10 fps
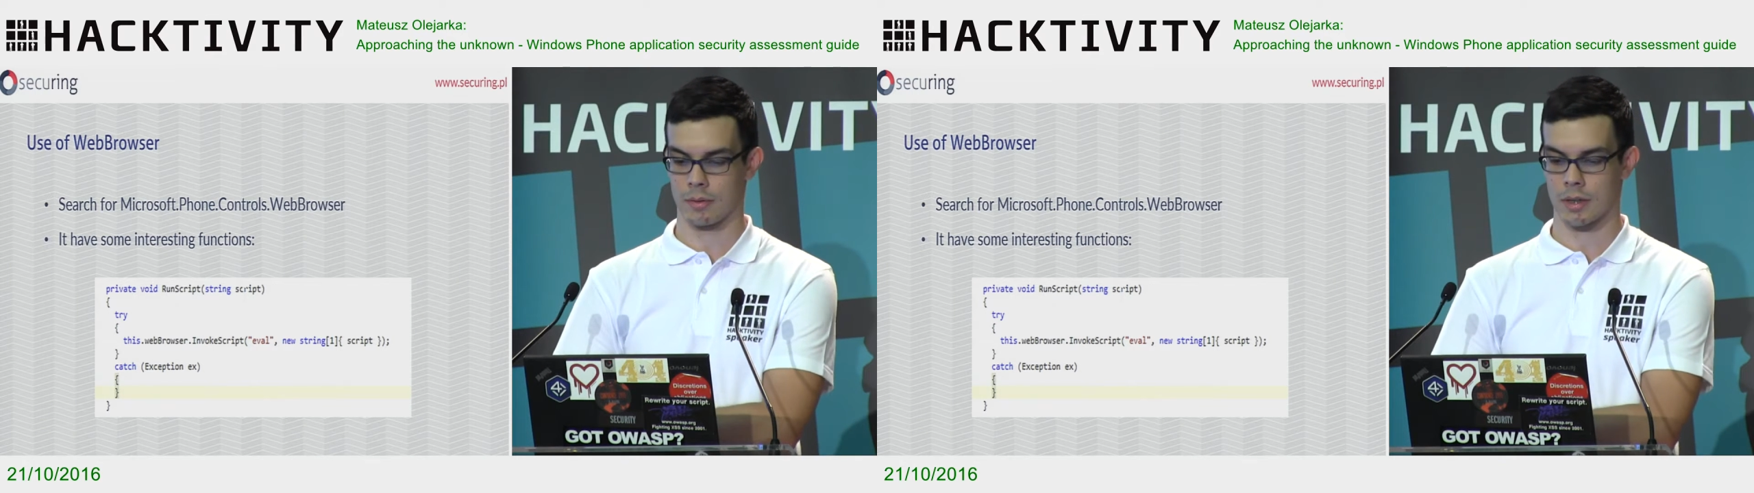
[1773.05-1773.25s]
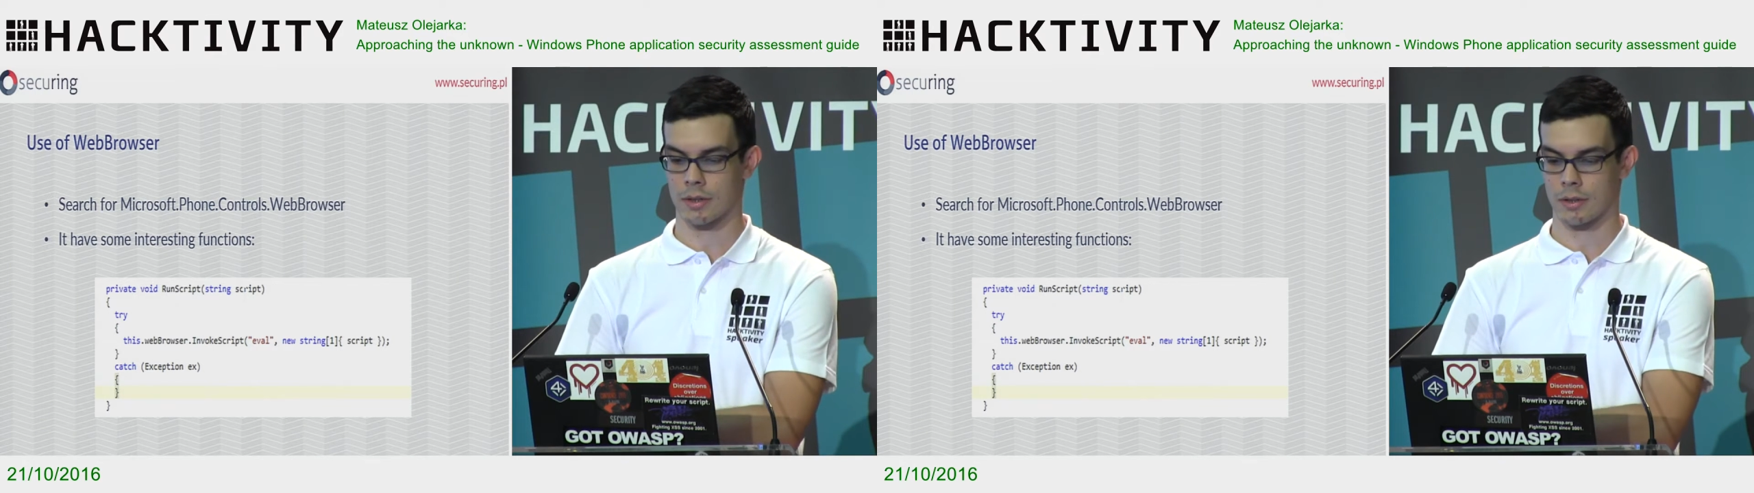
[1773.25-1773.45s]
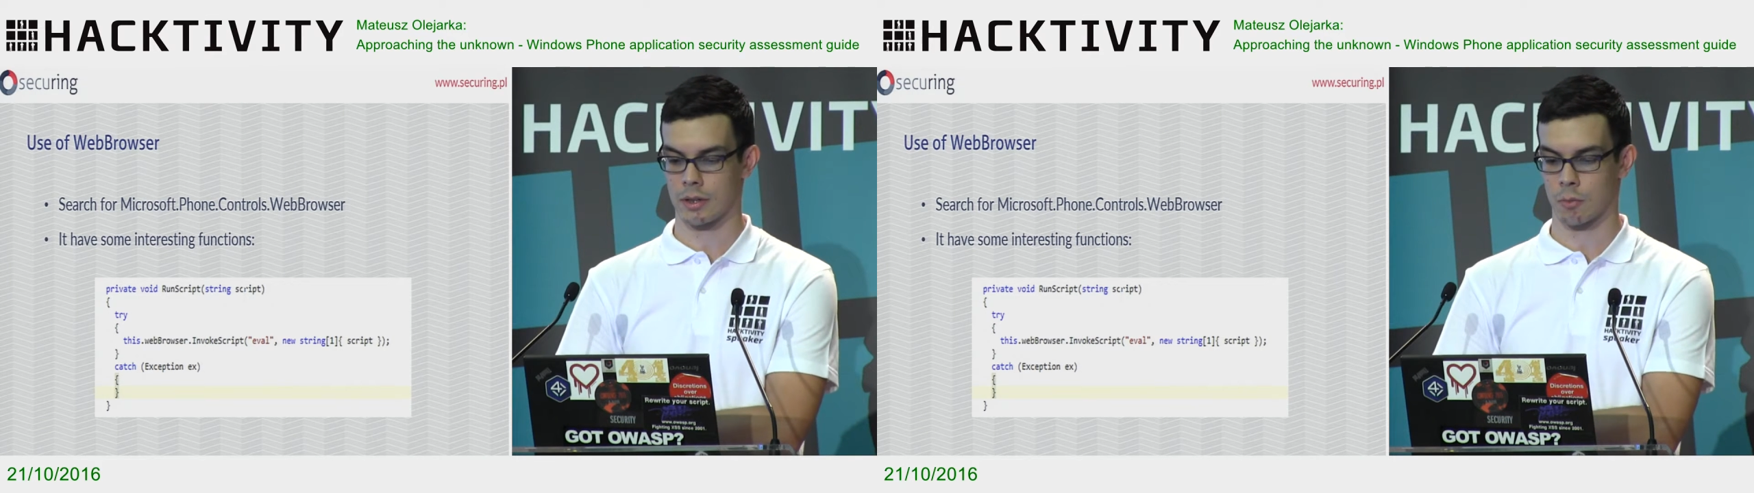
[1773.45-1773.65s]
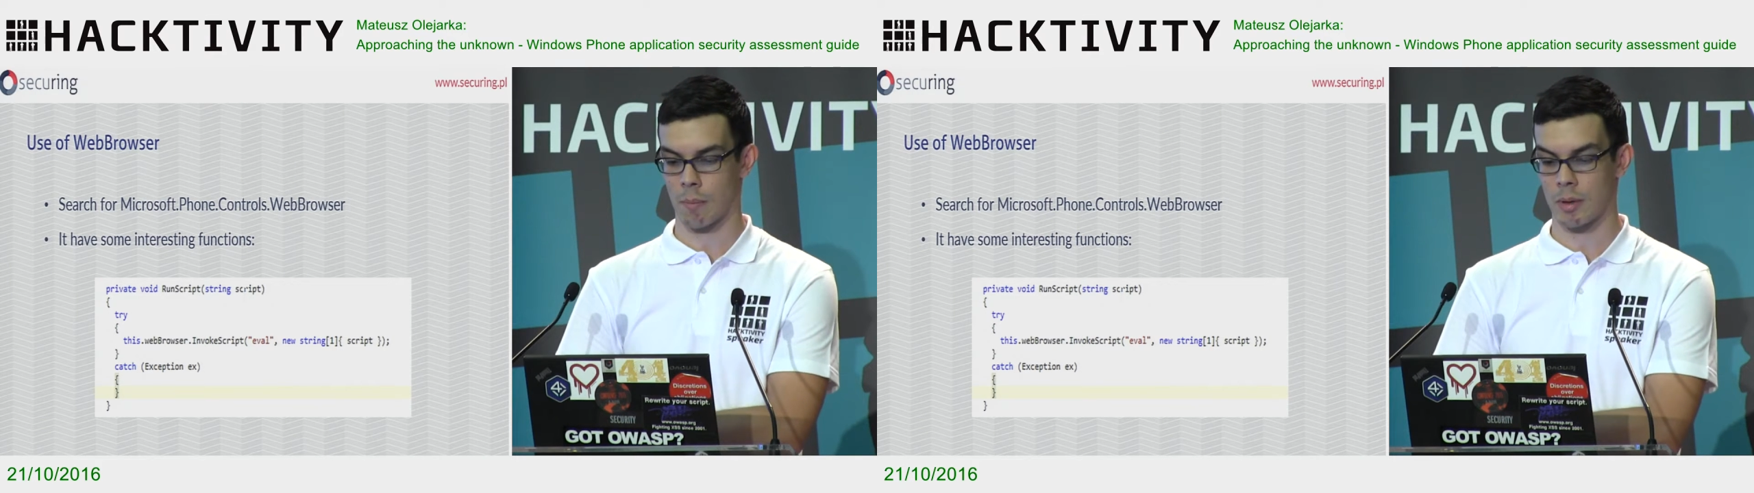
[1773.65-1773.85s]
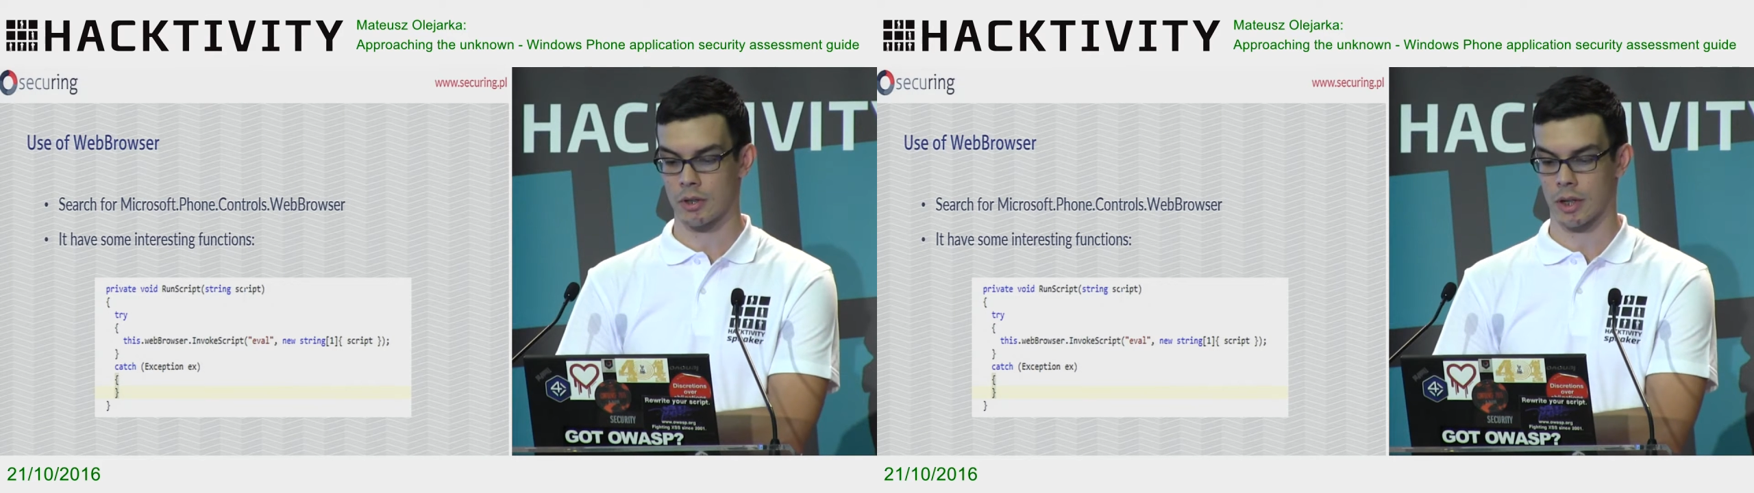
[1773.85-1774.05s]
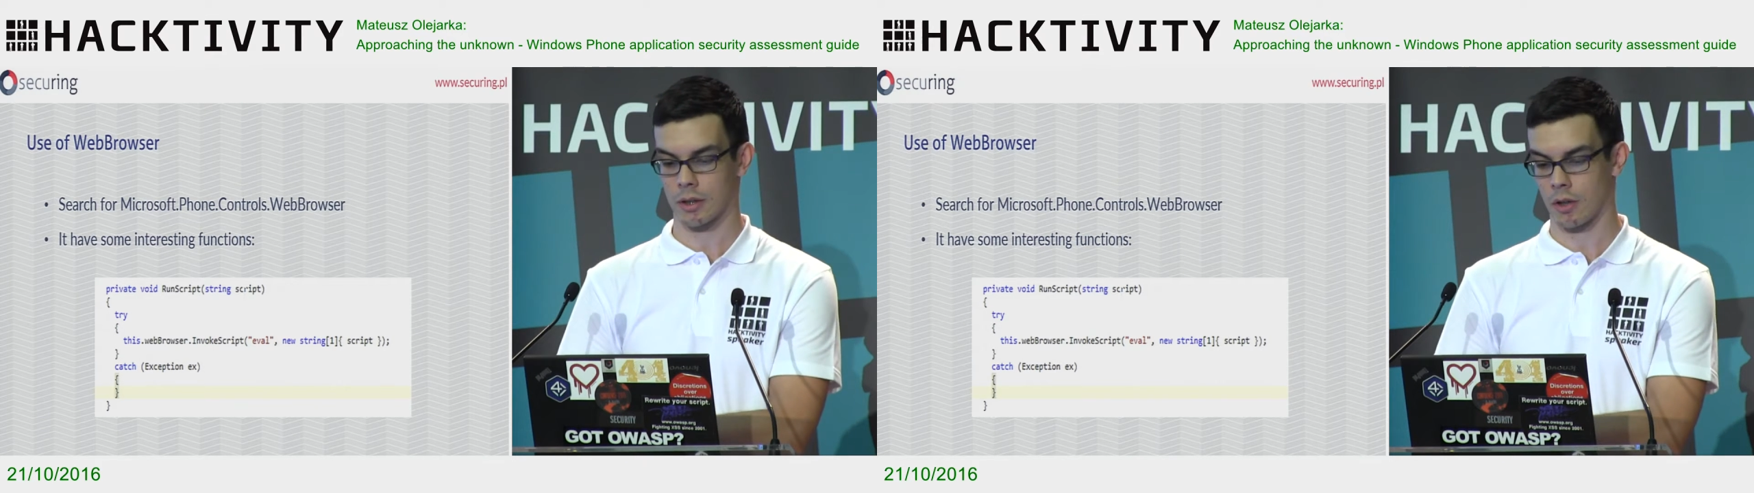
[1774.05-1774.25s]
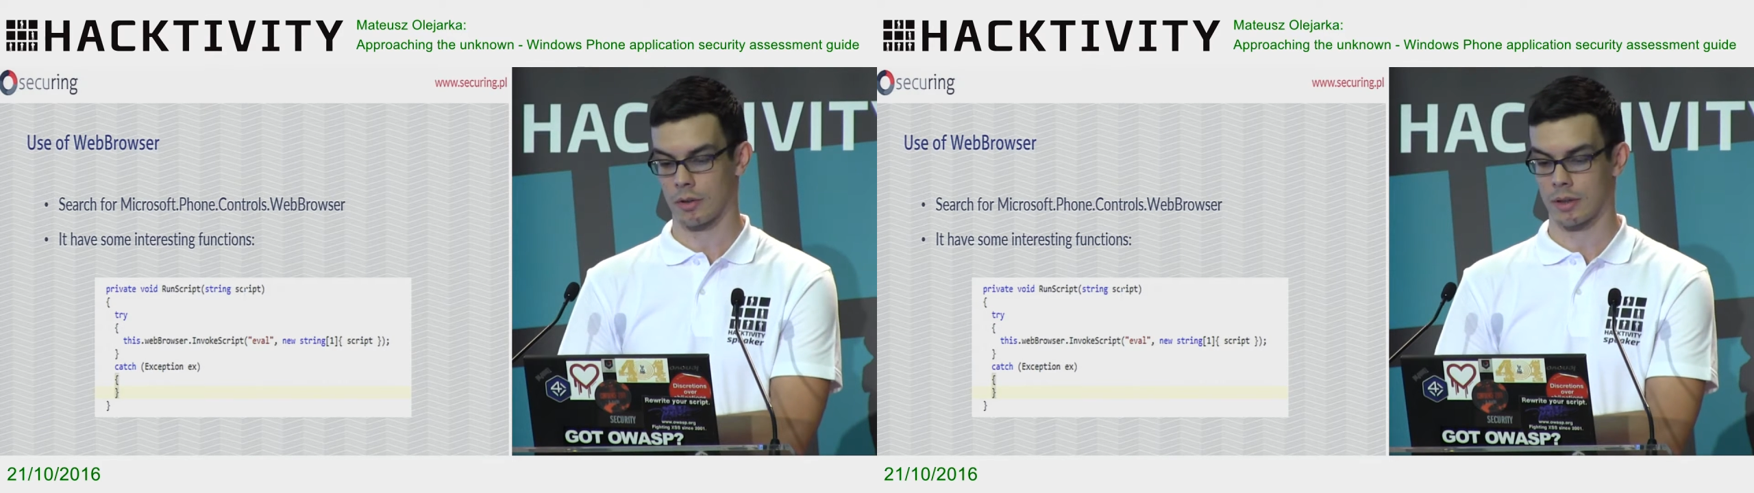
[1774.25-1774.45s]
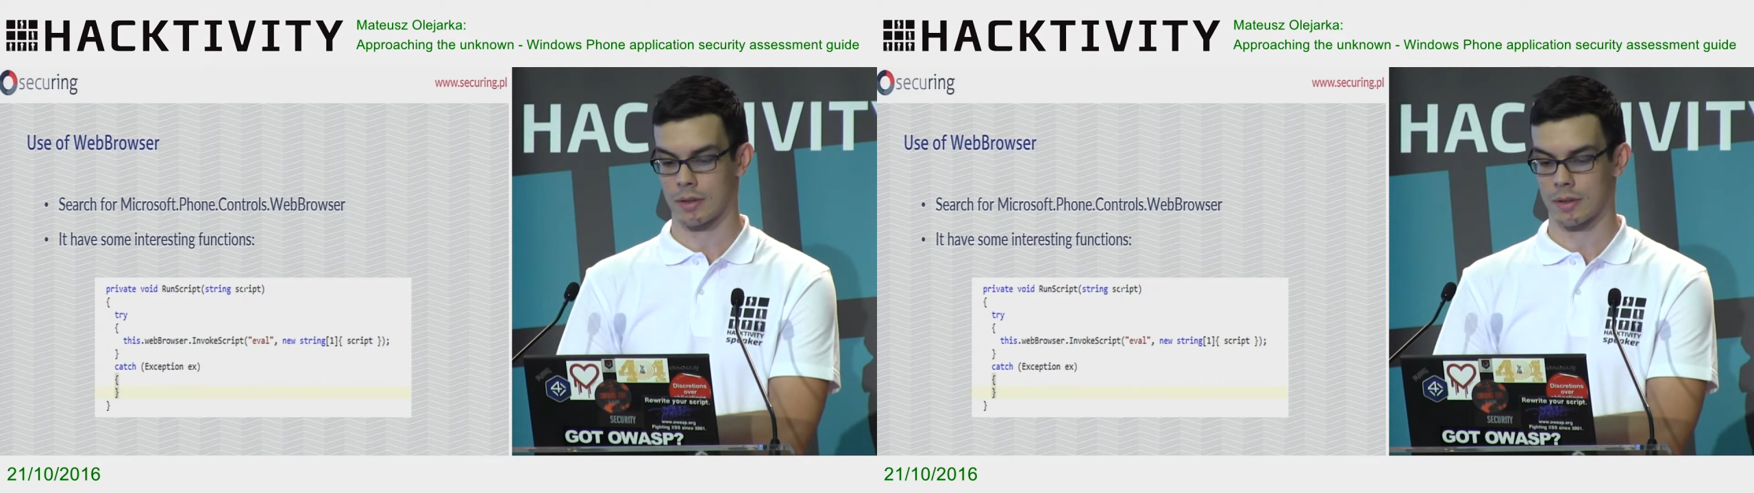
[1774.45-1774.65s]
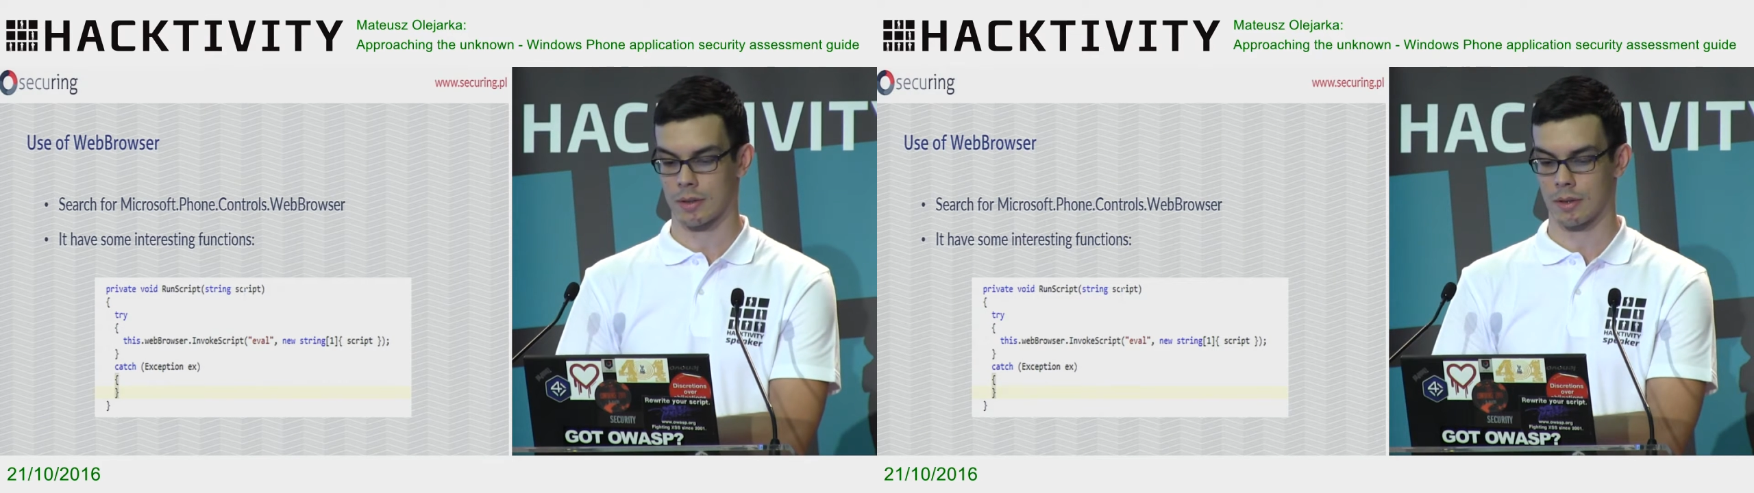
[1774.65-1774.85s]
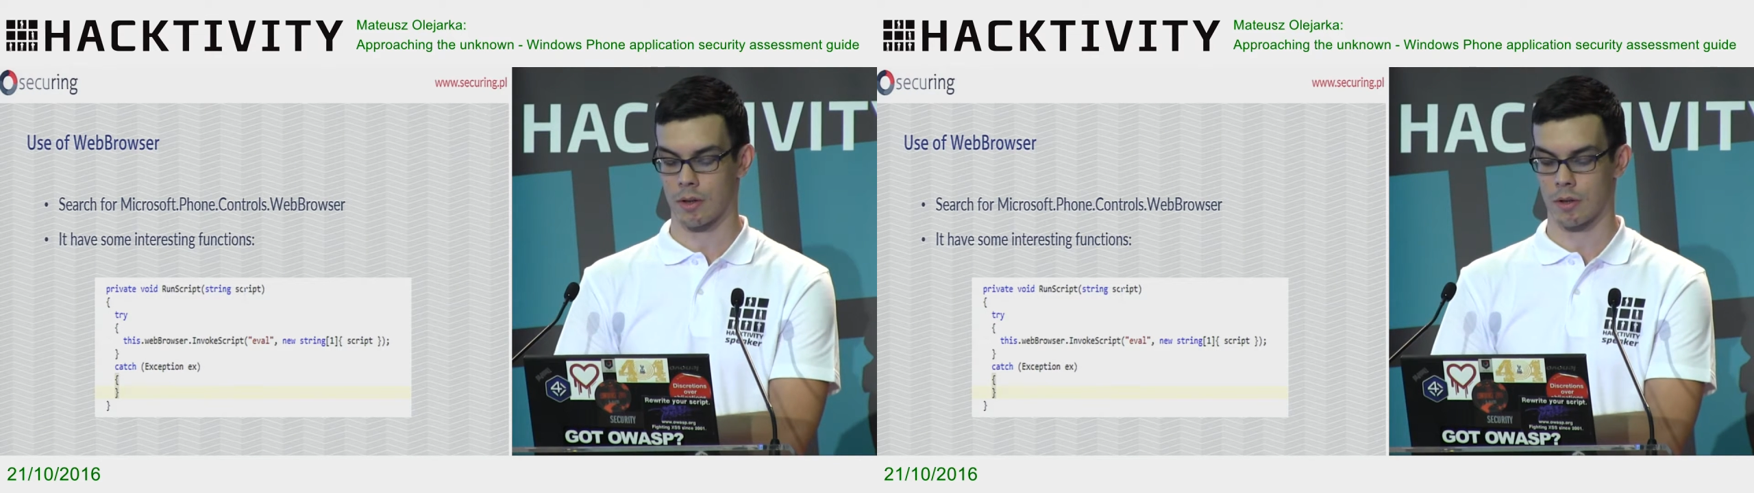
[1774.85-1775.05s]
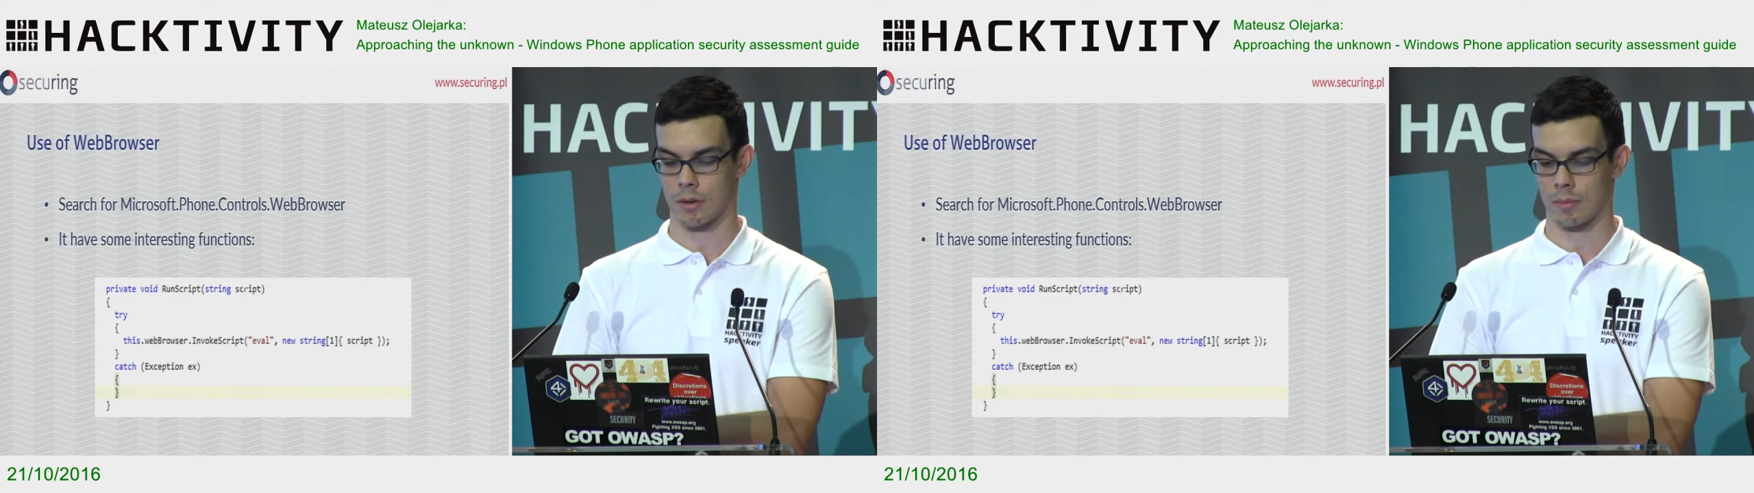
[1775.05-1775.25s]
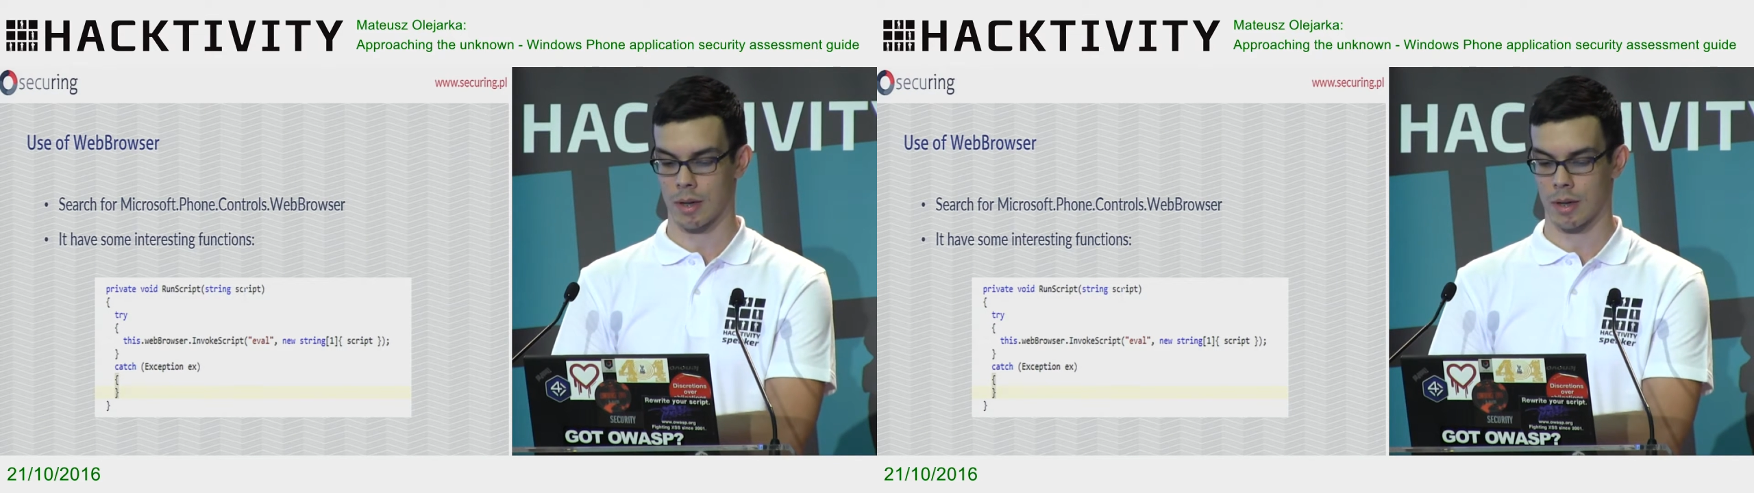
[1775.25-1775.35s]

just did web inject on this your